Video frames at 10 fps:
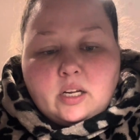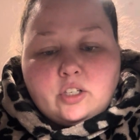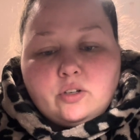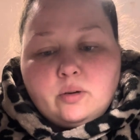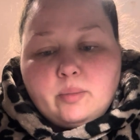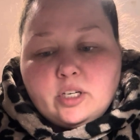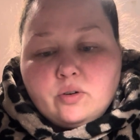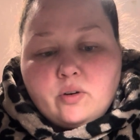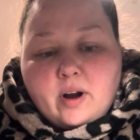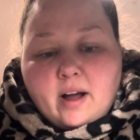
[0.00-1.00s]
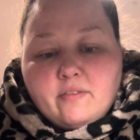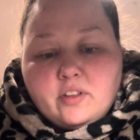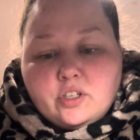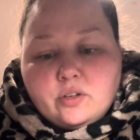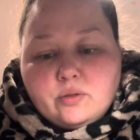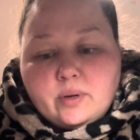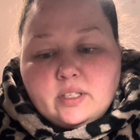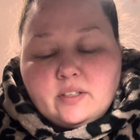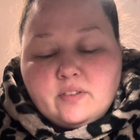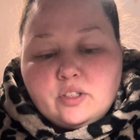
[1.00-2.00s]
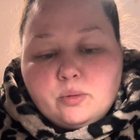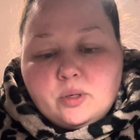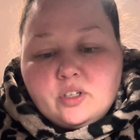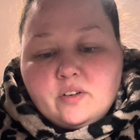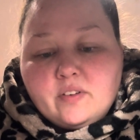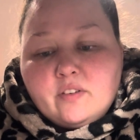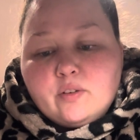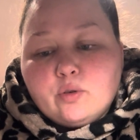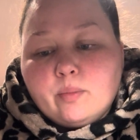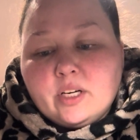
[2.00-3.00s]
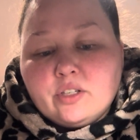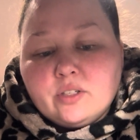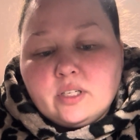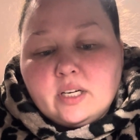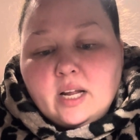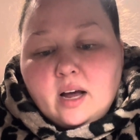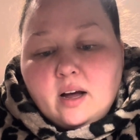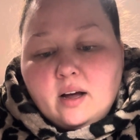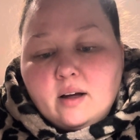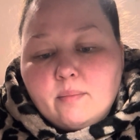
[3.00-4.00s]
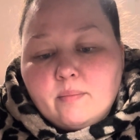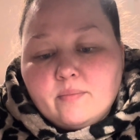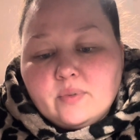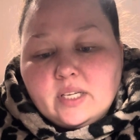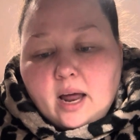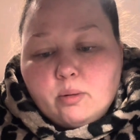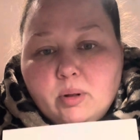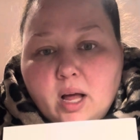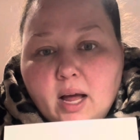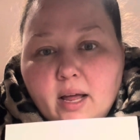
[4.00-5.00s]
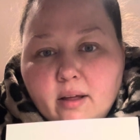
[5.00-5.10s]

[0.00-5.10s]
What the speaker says: 2-dimensional graph that shows relative distribution of individual measures in the scatter plot.